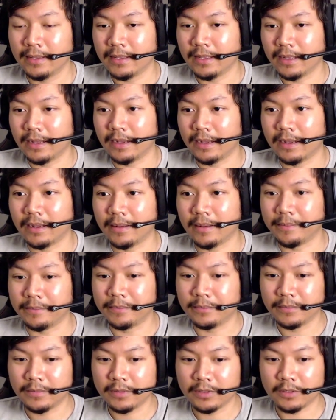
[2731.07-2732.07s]
Um,
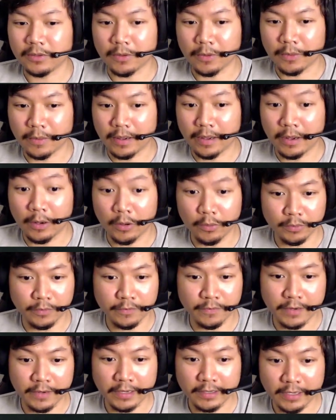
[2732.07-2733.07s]
so I hope you
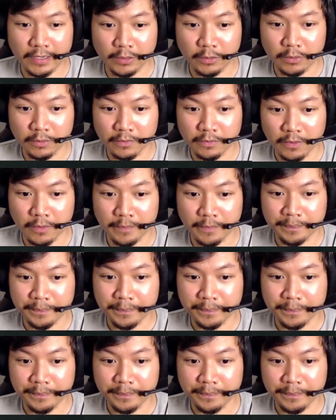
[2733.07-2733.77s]
find that useful.